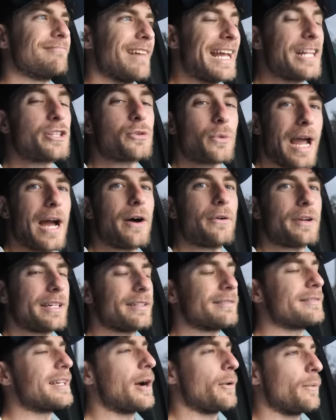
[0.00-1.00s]
It's rowdy.
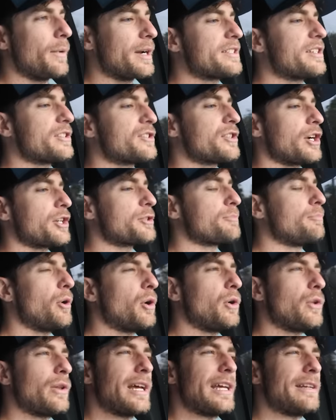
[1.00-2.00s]
Yeah, once it starts
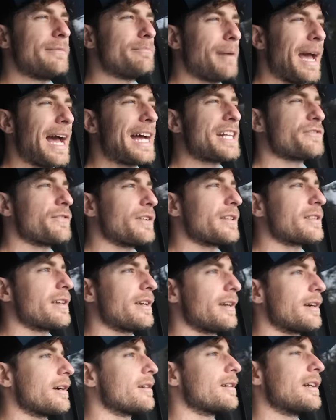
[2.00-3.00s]
pulling past fifth
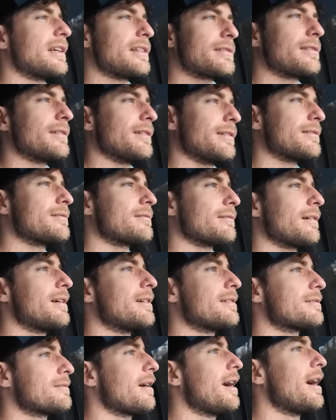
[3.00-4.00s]
gear,
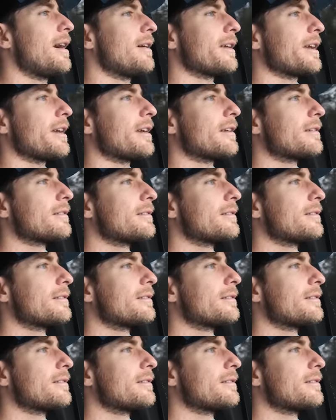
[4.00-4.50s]
it's rowdy.